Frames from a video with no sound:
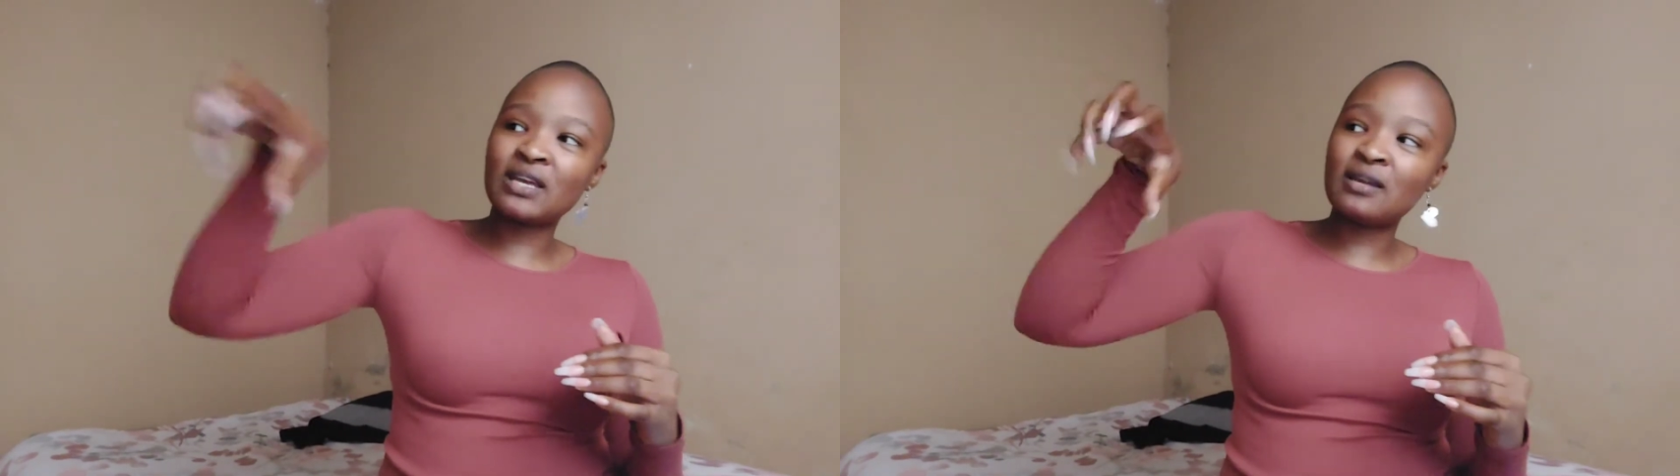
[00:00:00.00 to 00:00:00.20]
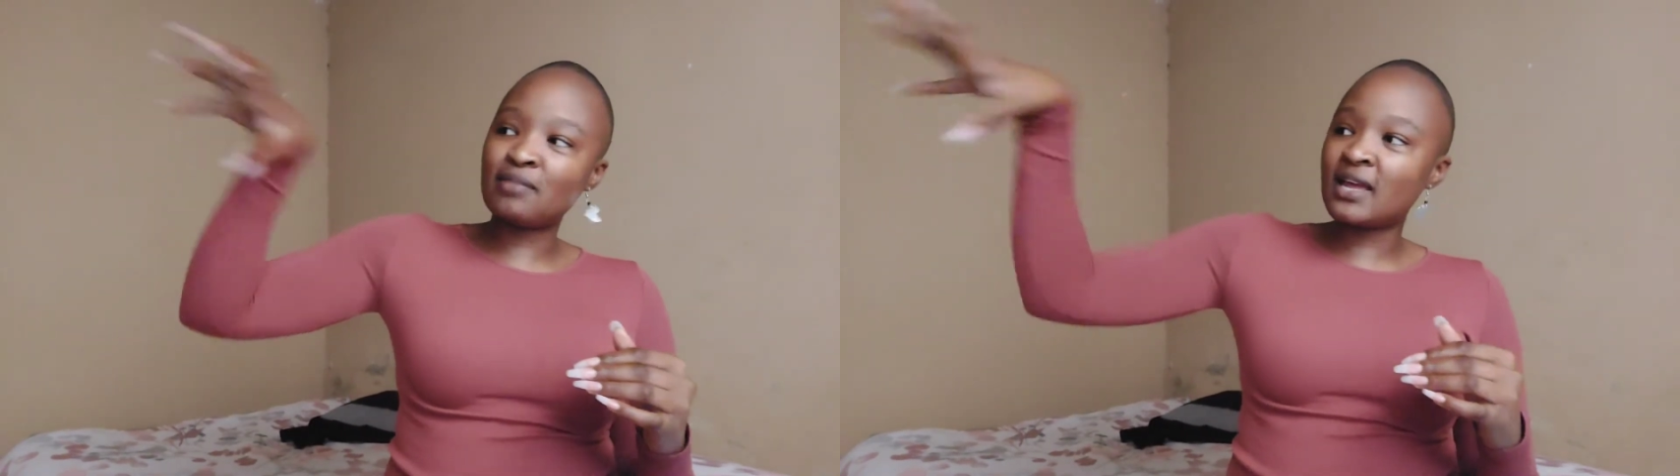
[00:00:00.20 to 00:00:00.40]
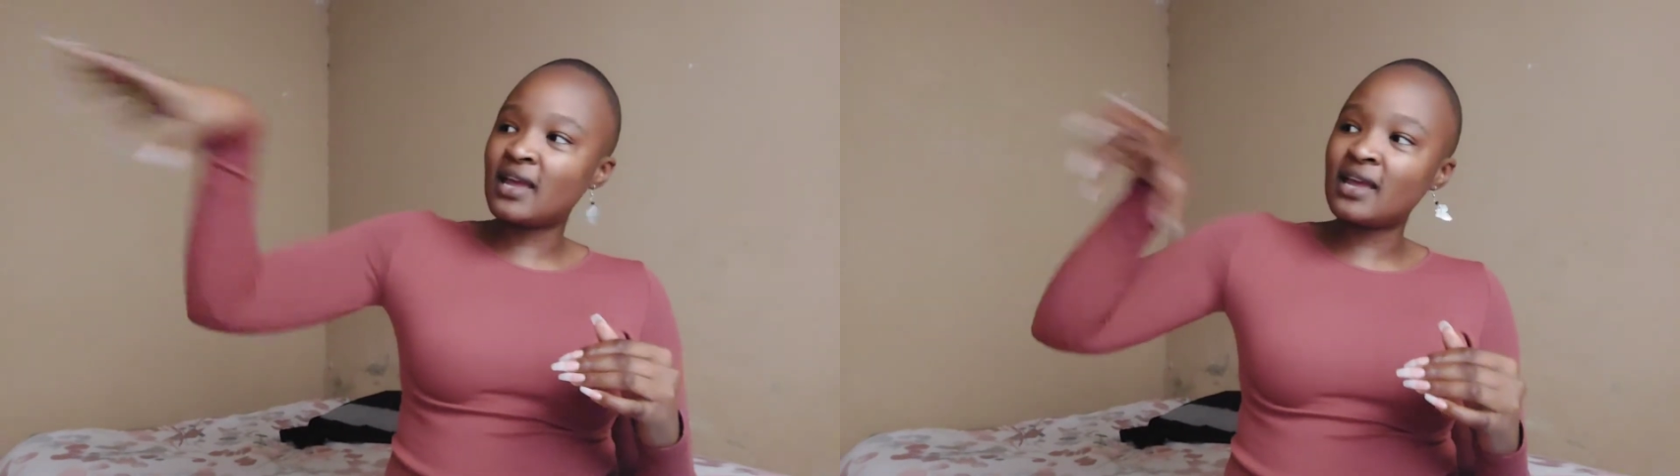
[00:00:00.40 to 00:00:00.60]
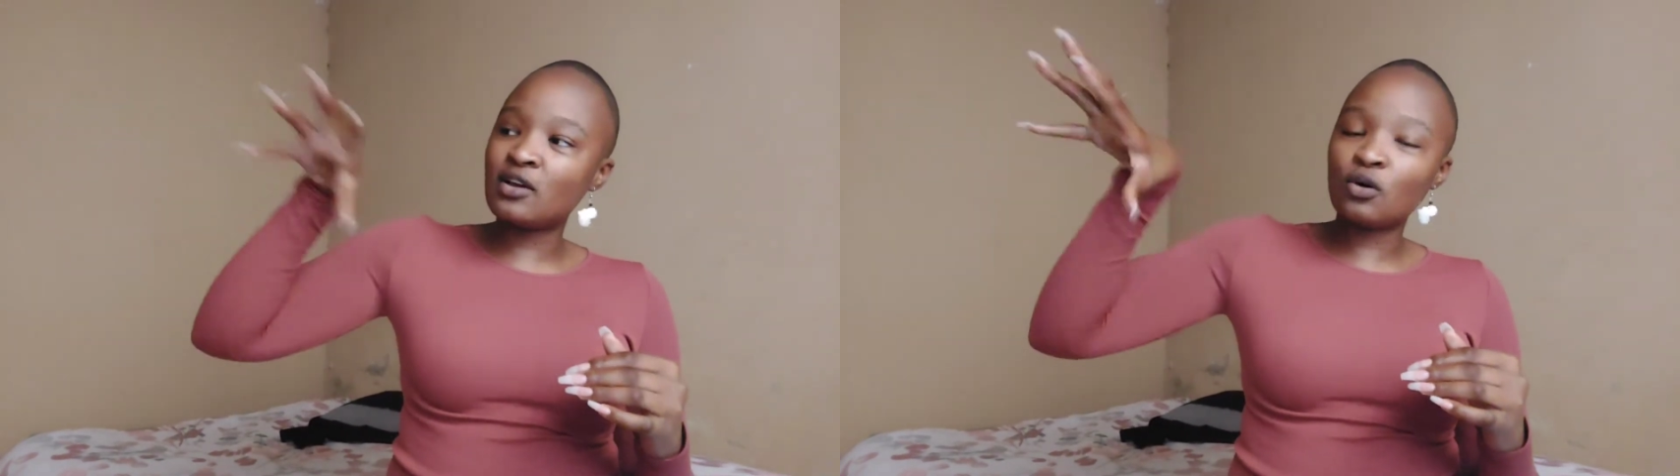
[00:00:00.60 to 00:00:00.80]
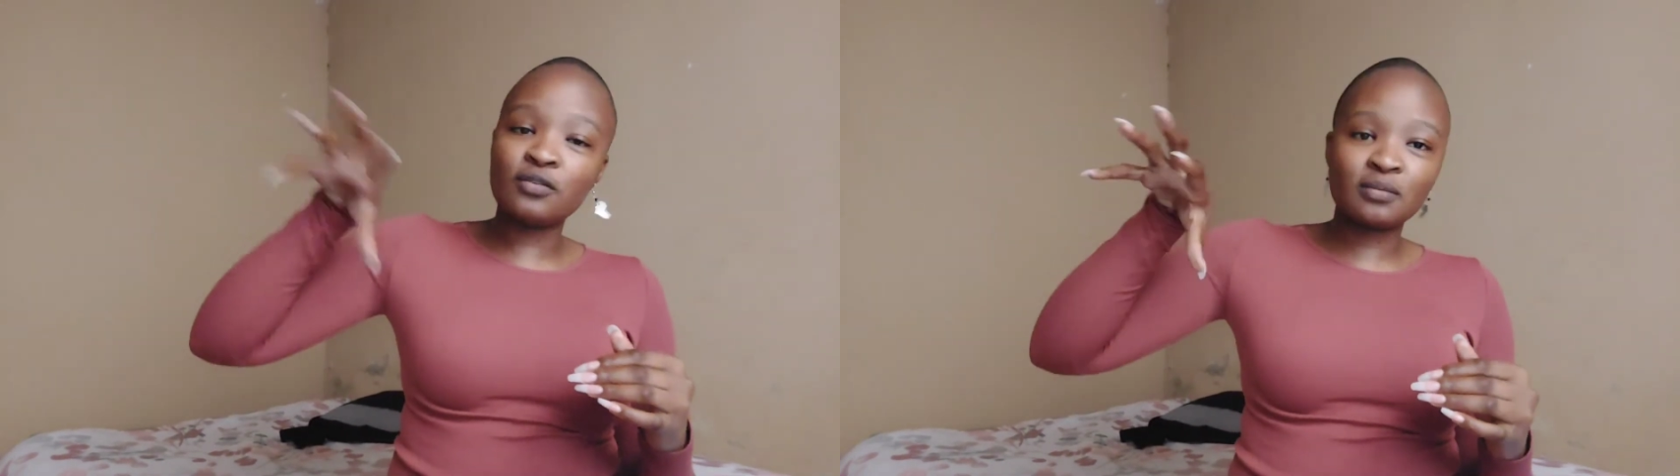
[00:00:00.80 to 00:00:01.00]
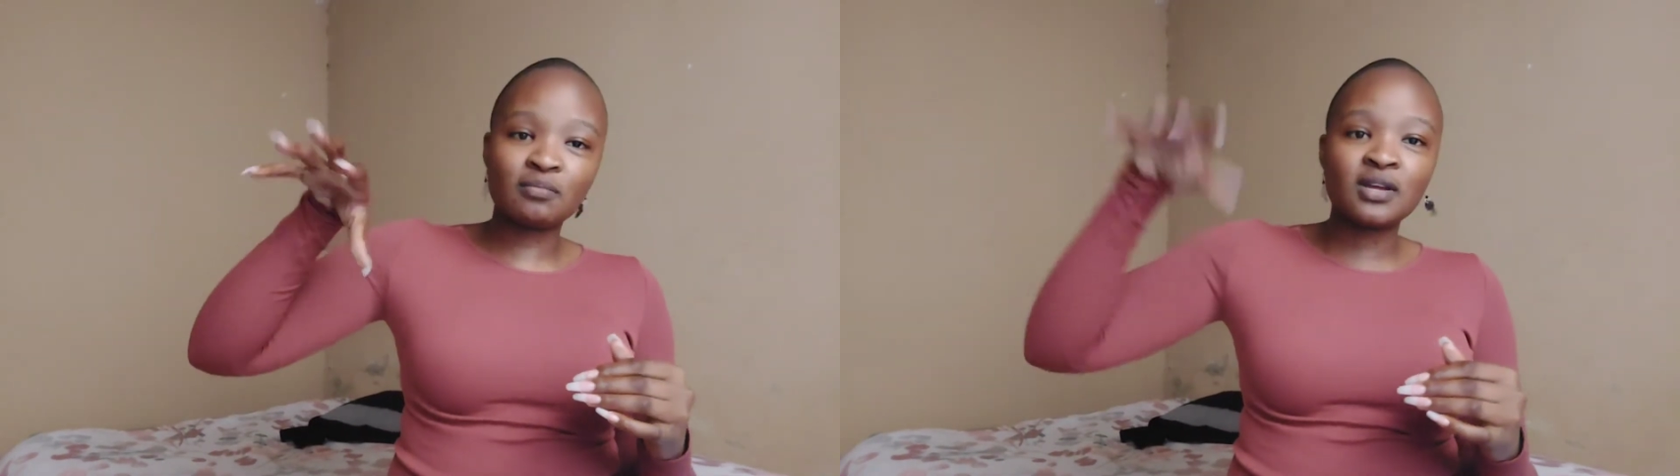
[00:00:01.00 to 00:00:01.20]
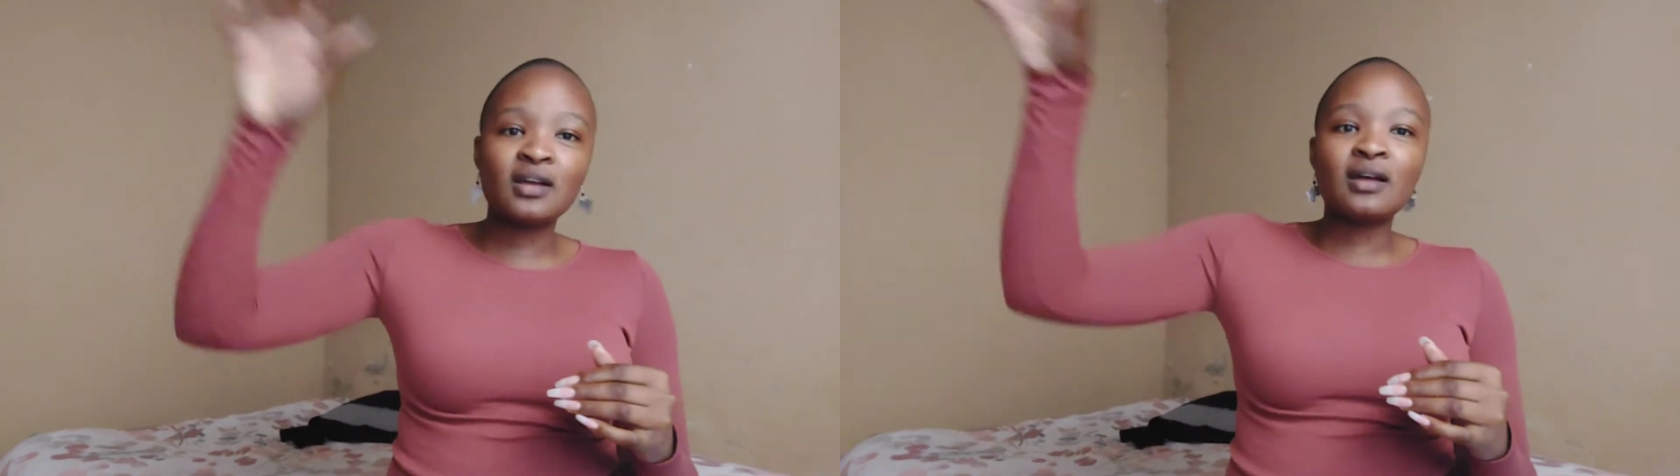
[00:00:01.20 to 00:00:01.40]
Pick n Pay, all of them,